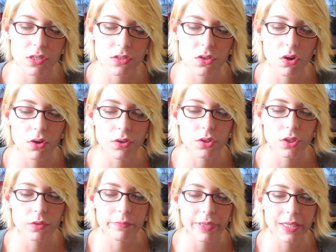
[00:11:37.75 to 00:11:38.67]
This card
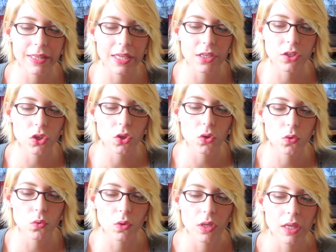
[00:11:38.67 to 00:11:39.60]
could mean that
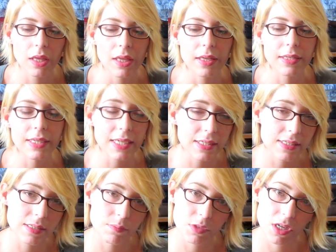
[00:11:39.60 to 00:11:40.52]
you need
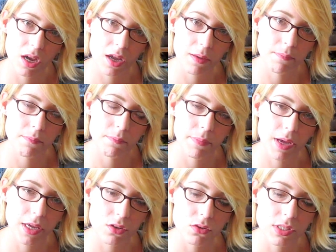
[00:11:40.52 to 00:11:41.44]
some time
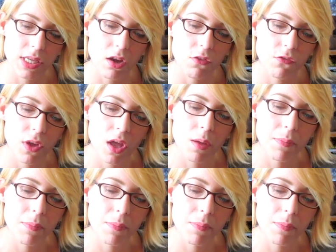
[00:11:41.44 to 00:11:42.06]
by yourself,